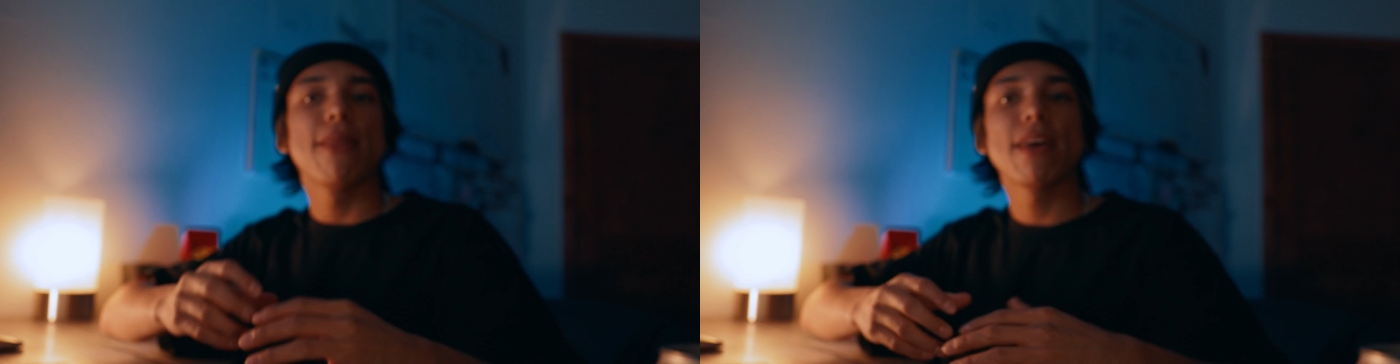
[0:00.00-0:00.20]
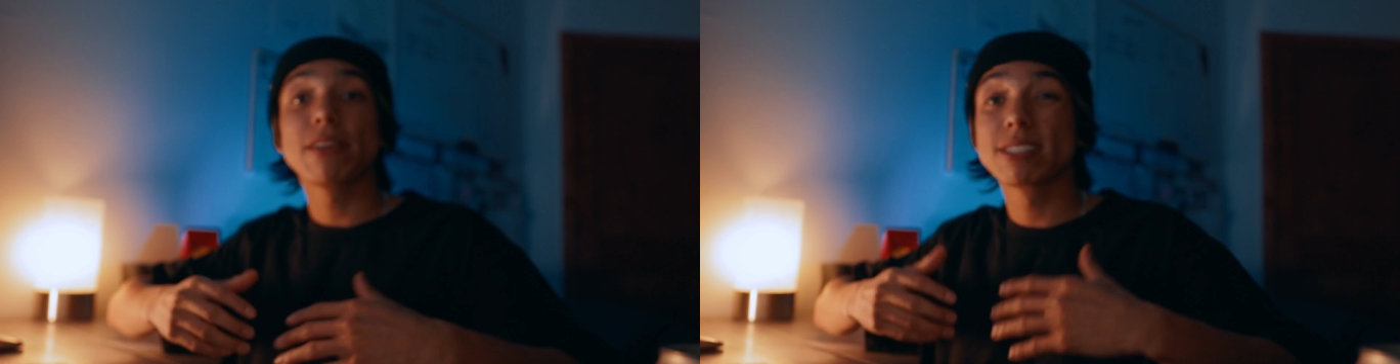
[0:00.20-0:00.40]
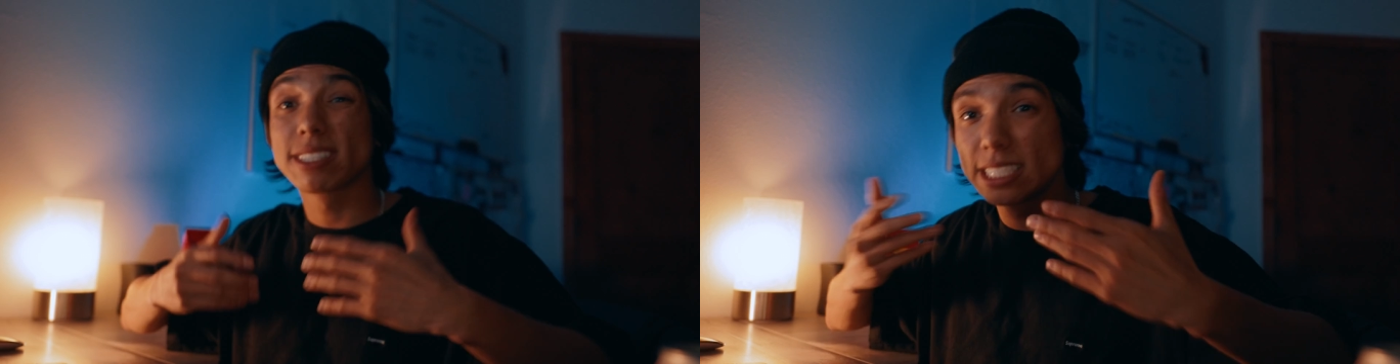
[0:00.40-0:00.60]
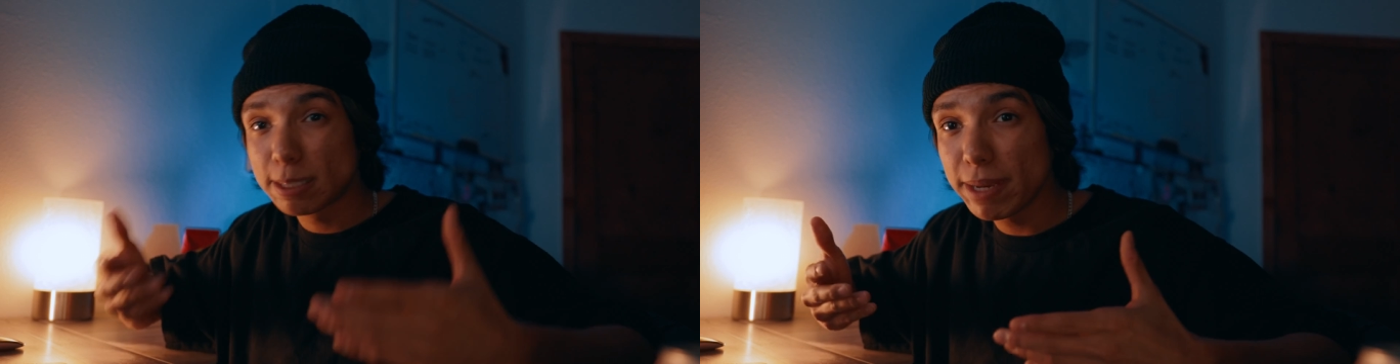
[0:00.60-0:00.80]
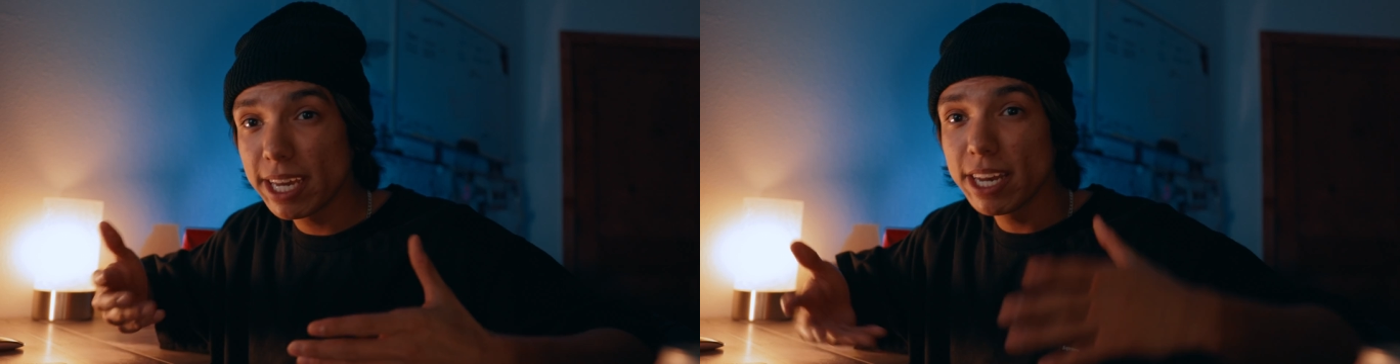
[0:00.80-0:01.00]
And then there's the
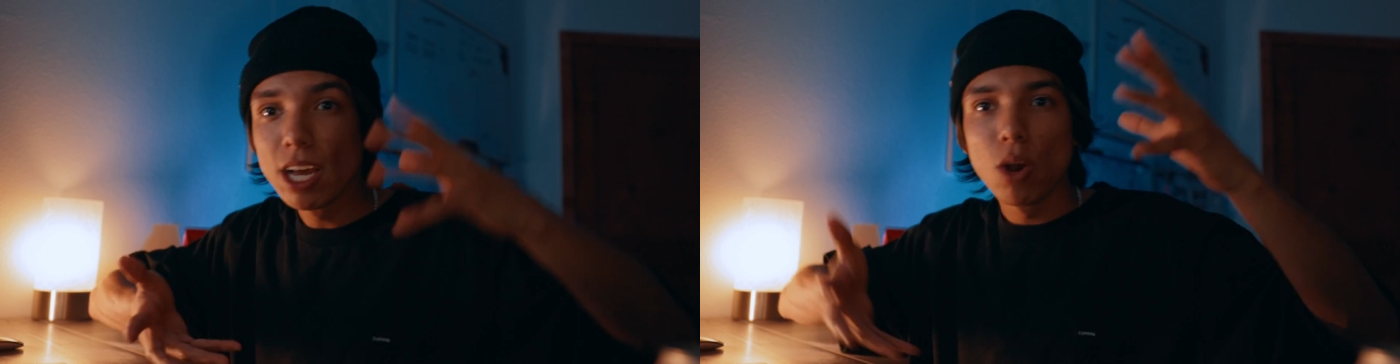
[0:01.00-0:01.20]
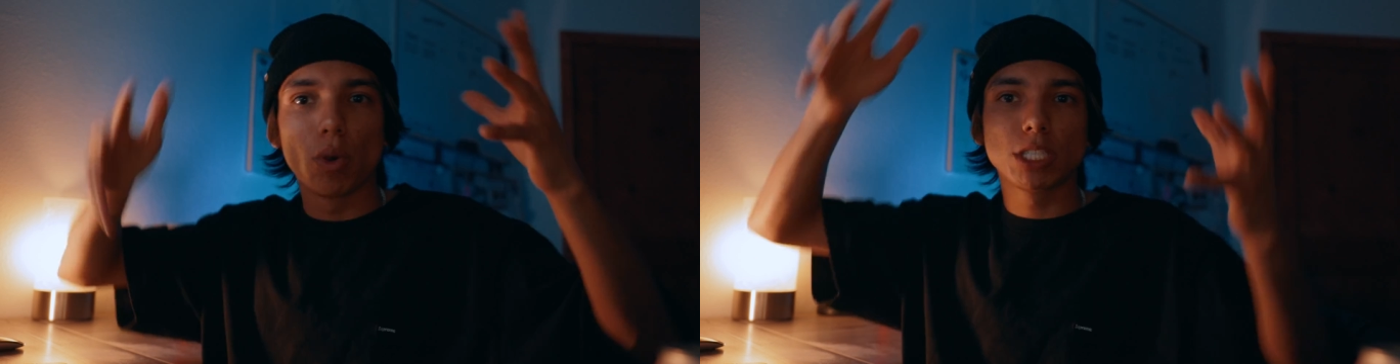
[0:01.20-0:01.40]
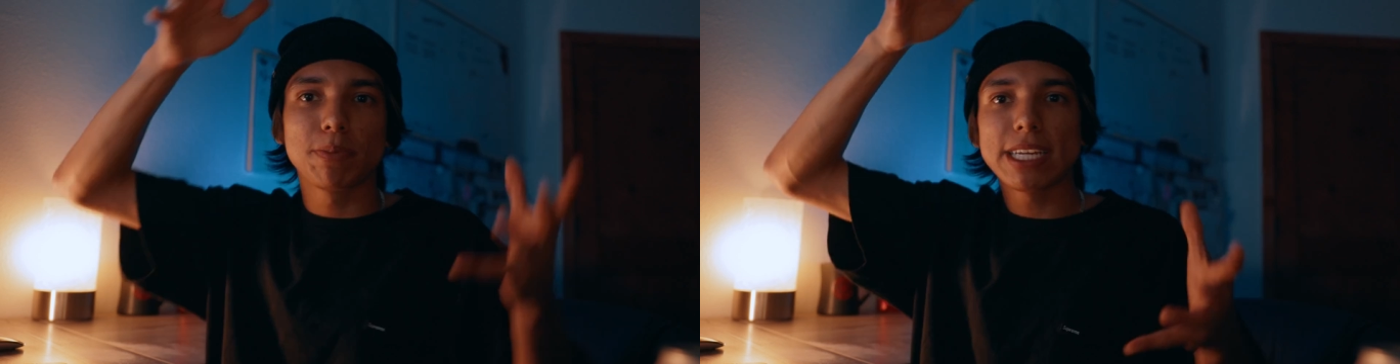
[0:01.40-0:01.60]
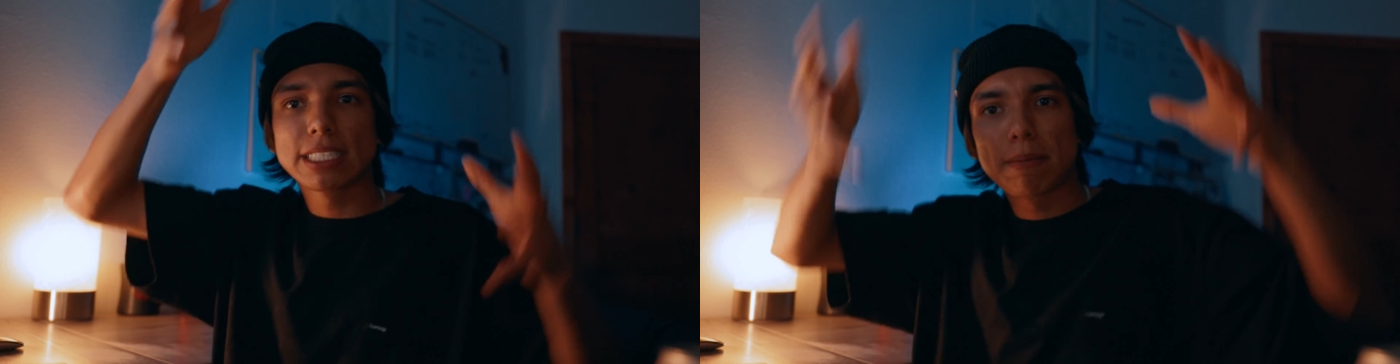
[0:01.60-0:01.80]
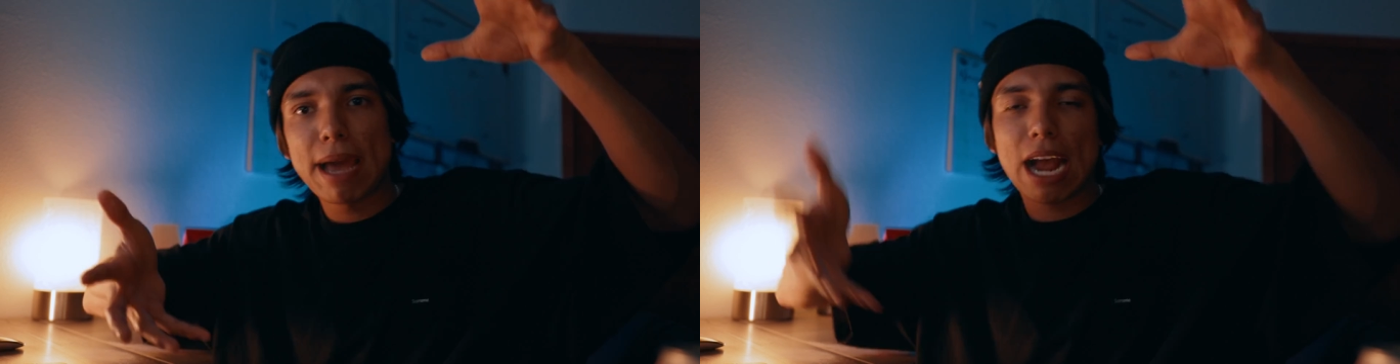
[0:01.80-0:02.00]
spin, which makes
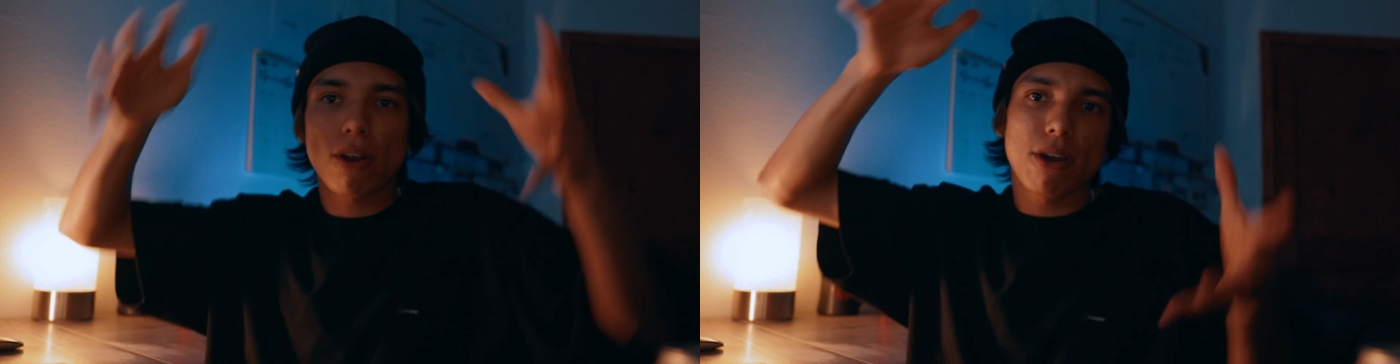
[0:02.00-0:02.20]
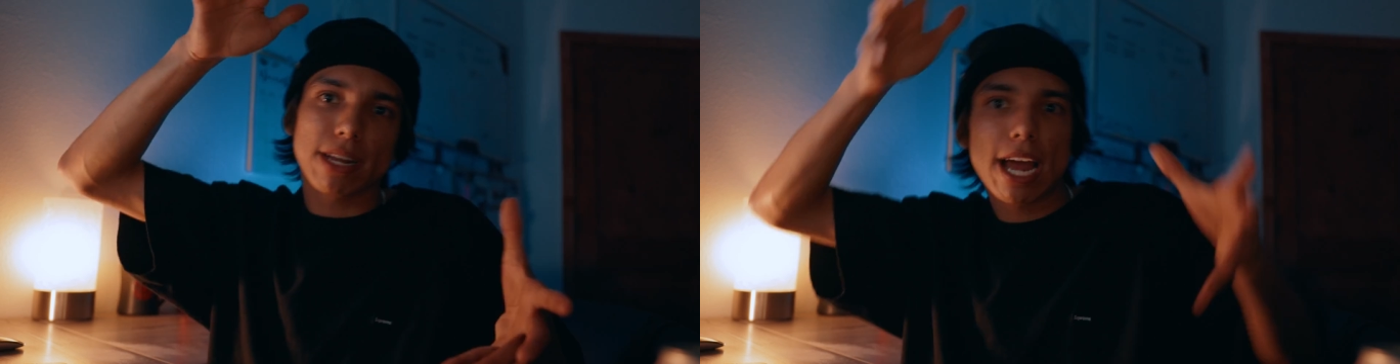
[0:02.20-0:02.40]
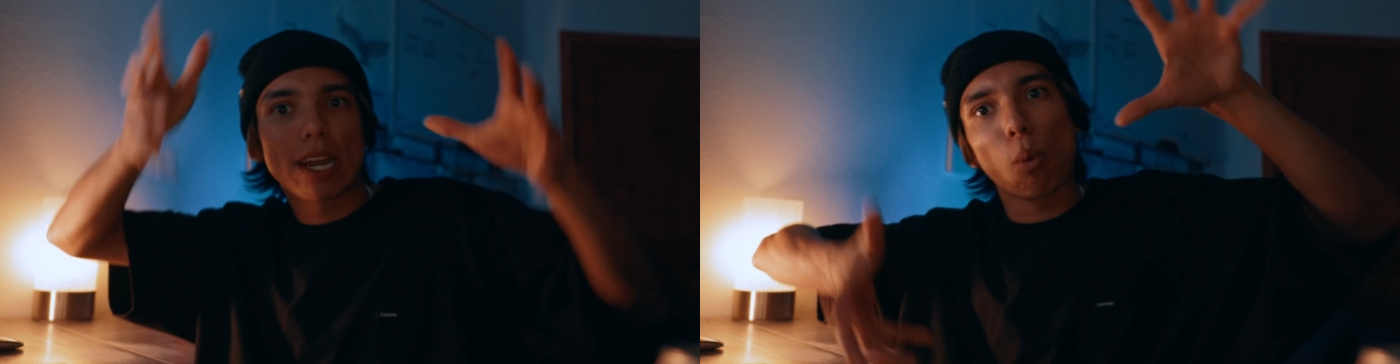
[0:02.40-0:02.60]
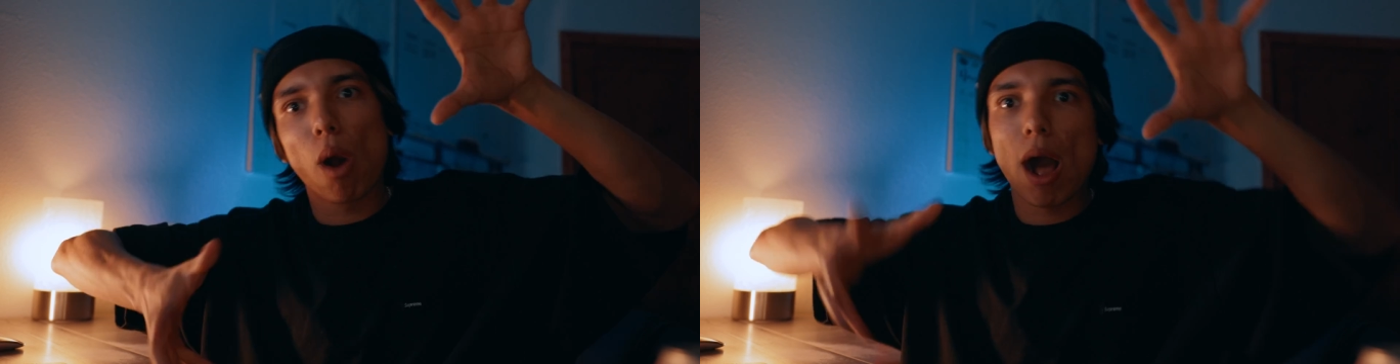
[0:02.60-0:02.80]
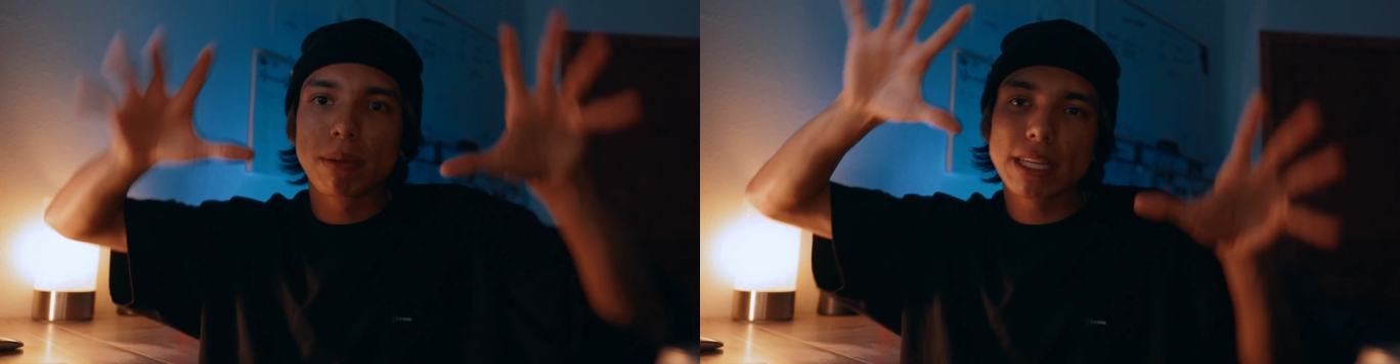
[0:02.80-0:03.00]
the background kind of
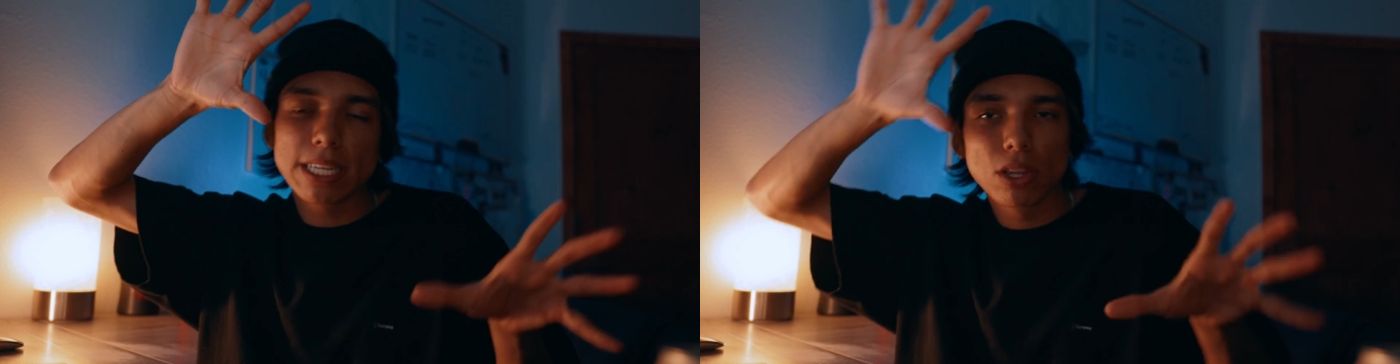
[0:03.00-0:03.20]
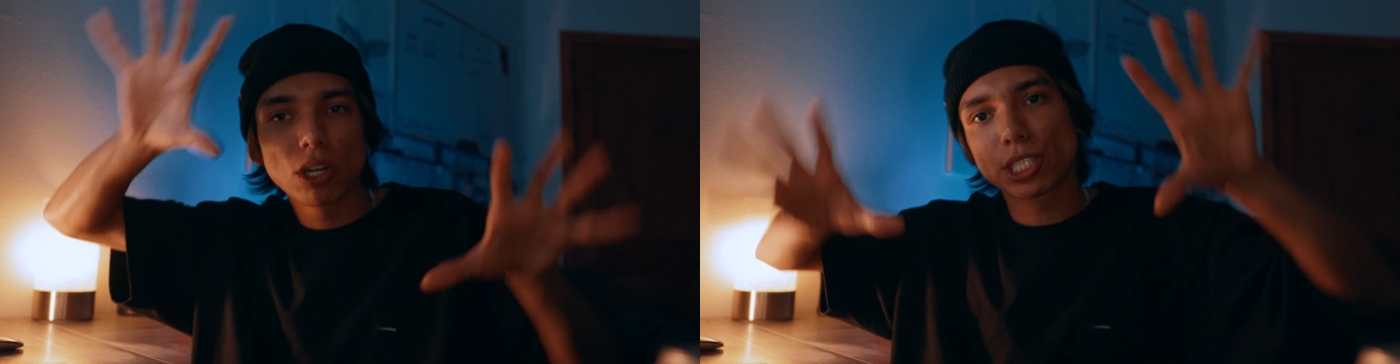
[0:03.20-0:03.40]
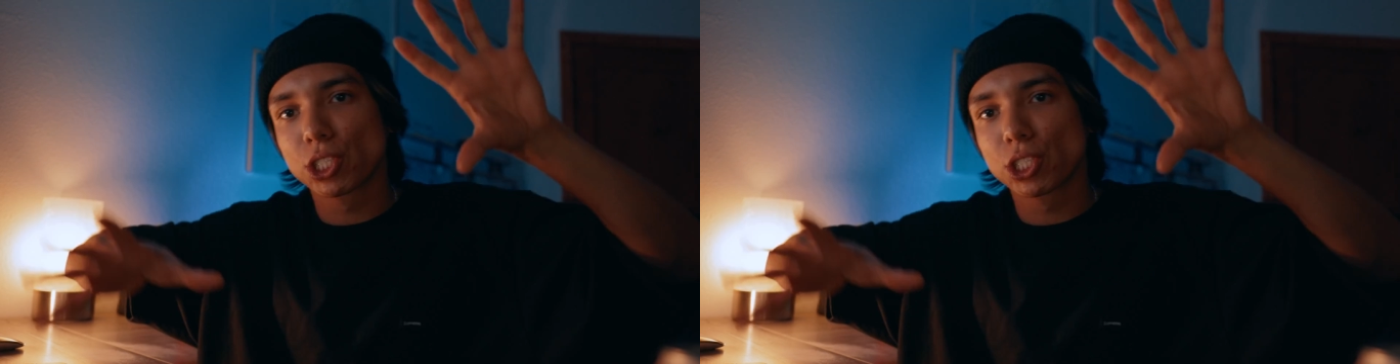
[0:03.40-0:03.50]
wobbly and look